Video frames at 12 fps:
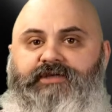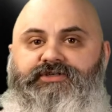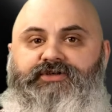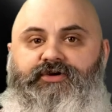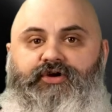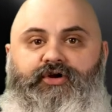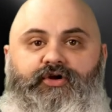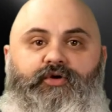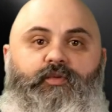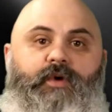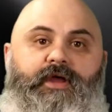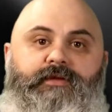occur
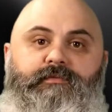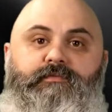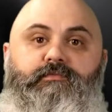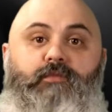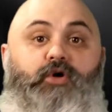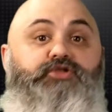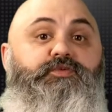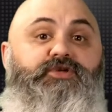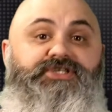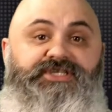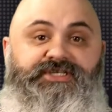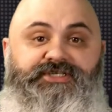when multiple
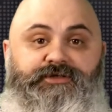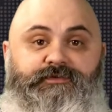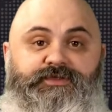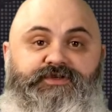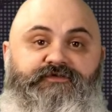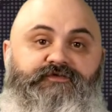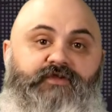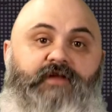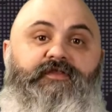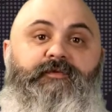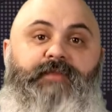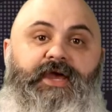systems flood
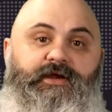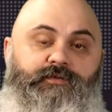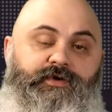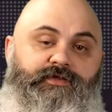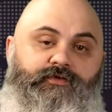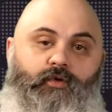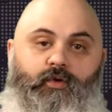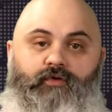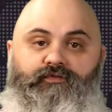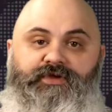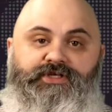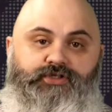the bandwidth or
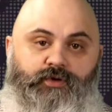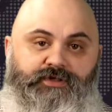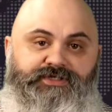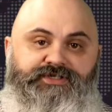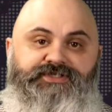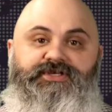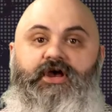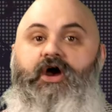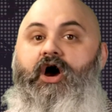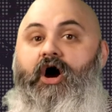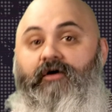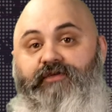resources
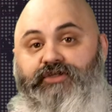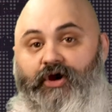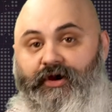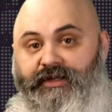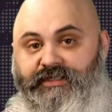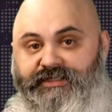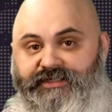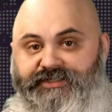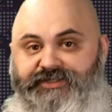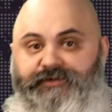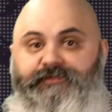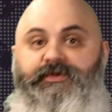of a target
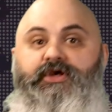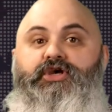system,